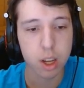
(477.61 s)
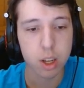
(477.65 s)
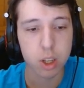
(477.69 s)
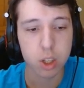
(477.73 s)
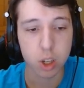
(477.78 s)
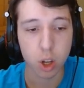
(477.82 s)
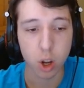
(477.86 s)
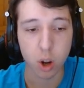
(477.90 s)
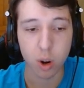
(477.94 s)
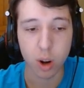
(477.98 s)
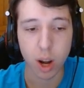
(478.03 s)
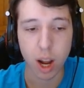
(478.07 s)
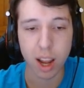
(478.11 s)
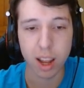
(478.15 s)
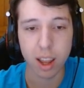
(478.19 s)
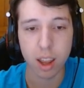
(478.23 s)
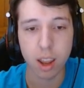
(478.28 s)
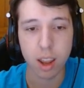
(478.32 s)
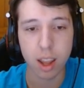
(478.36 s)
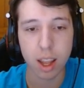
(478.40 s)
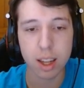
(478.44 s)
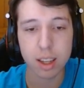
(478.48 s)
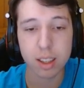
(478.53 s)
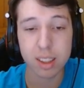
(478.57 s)
So
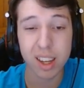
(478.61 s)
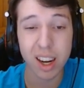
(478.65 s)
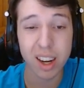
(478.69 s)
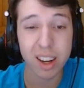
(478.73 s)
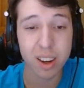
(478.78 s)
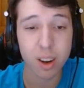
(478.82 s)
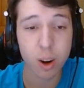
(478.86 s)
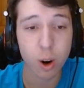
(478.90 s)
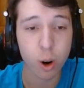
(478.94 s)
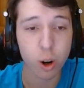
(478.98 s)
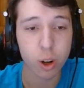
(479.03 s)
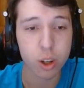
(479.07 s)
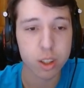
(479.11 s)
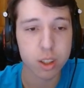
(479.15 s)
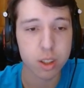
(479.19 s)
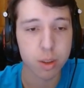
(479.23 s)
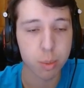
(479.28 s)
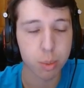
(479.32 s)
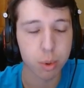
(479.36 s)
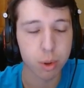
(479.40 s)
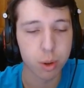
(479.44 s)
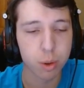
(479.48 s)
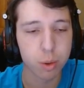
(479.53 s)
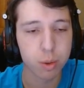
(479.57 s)
it's kind of hard to
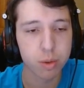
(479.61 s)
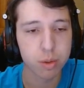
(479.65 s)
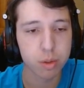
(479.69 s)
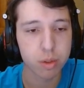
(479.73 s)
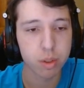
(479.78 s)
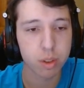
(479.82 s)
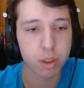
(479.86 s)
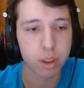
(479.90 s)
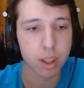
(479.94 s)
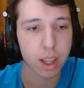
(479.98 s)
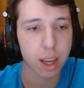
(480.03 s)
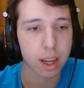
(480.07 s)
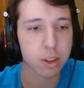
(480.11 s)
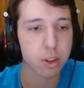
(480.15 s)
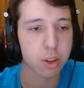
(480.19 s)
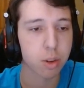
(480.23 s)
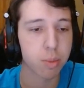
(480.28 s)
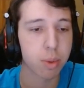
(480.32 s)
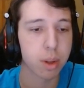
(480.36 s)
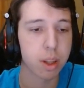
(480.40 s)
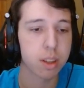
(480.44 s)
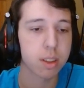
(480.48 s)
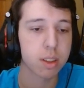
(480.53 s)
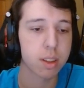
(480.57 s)
prove the extra
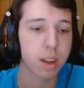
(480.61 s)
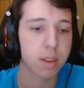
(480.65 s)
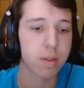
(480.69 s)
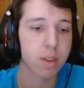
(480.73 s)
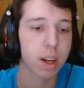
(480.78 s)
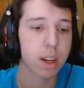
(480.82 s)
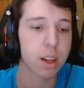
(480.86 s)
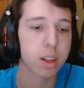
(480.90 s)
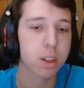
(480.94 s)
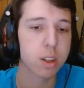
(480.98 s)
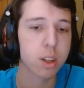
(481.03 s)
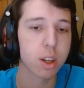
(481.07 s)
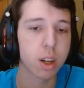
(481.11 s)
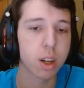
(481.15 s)
piece advantage